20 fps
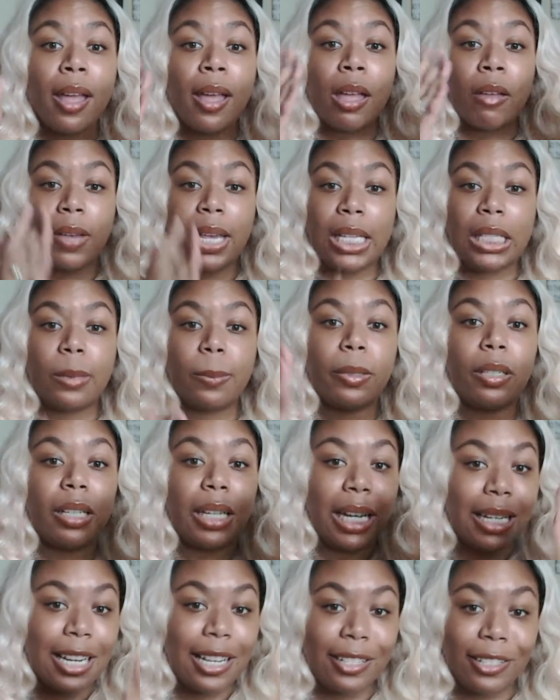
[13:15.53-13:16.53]
Facebook
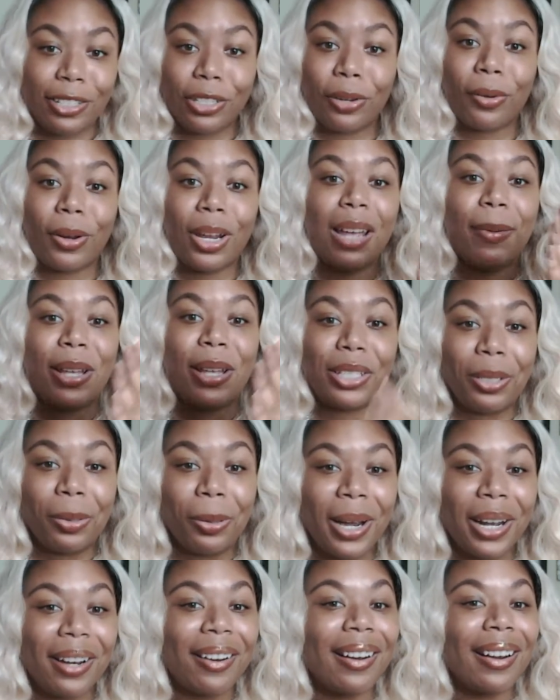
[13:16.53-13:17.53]
and Instagram and
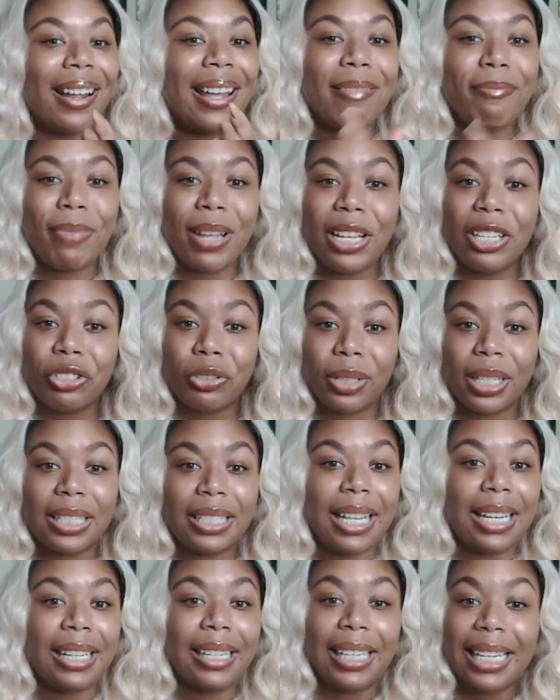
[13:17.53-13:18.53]
Twitter and Pinterest
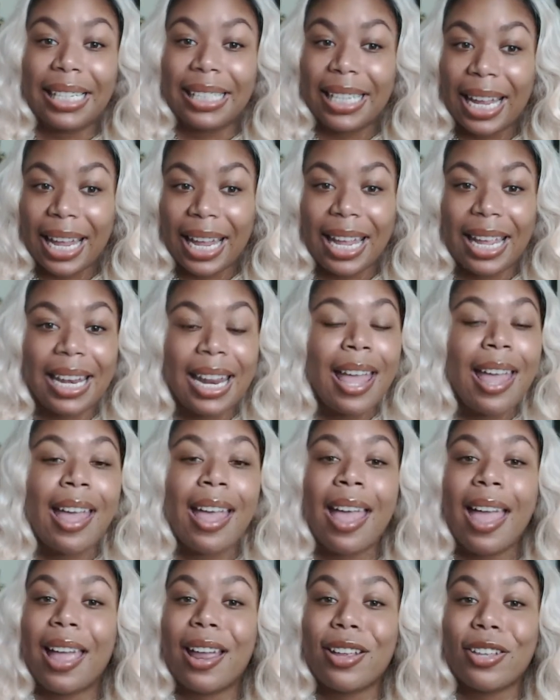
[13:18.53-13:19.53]
and LinkedIn
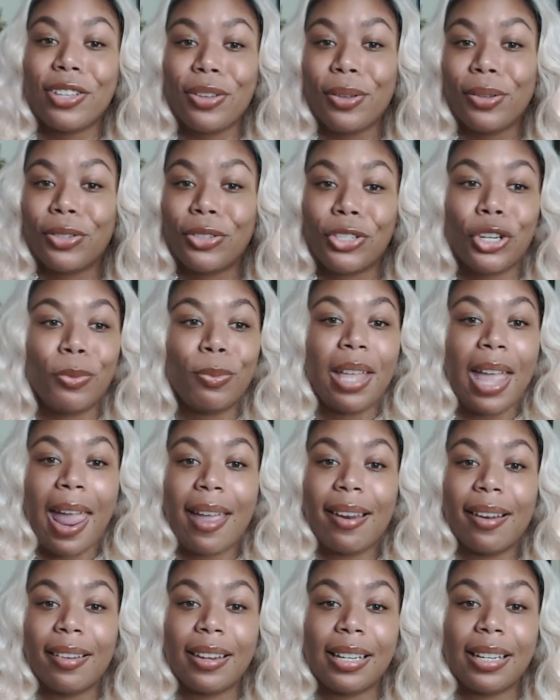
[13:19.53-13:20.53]
and YouTube. The
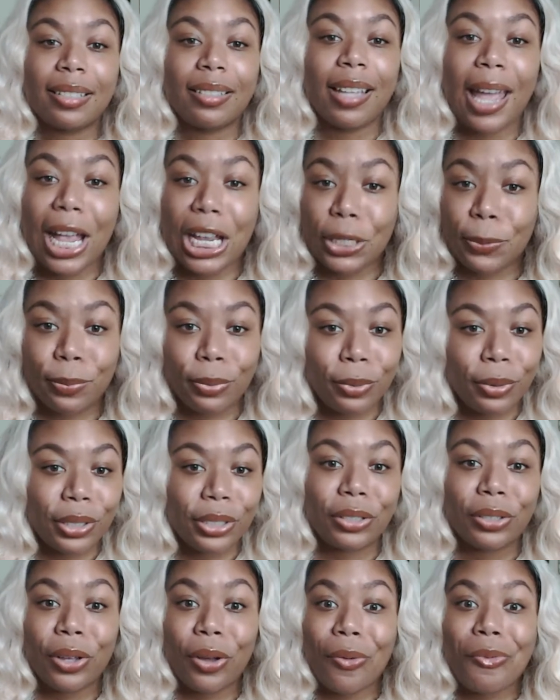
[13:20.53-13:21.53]
analytics
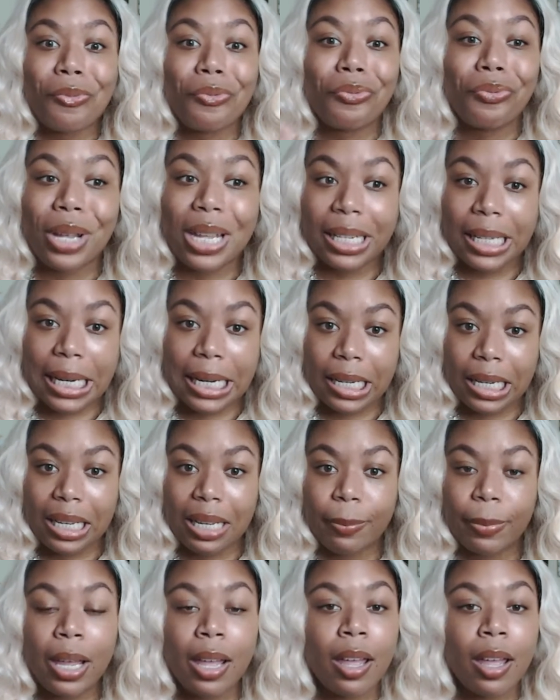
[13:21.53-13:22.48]
dashboards go really deep.